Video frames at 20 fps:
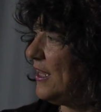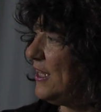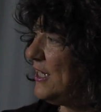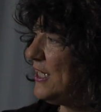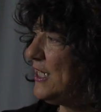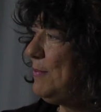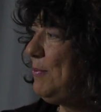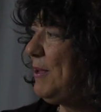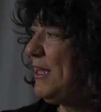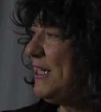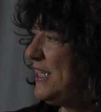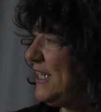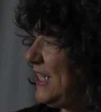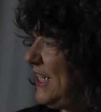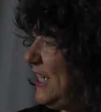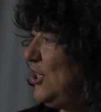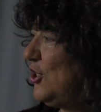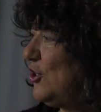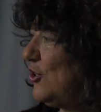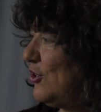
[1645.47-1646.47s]
used to play
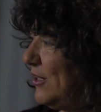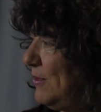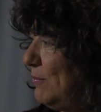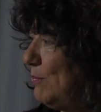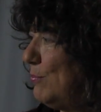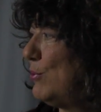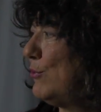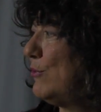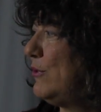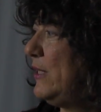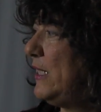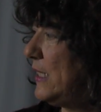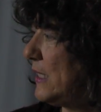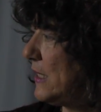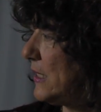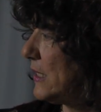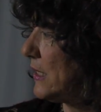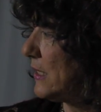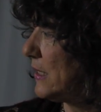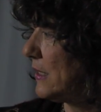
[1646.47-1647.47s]
teacher and
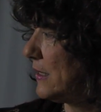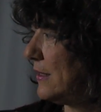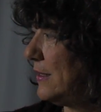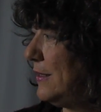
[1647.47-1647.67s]
priest.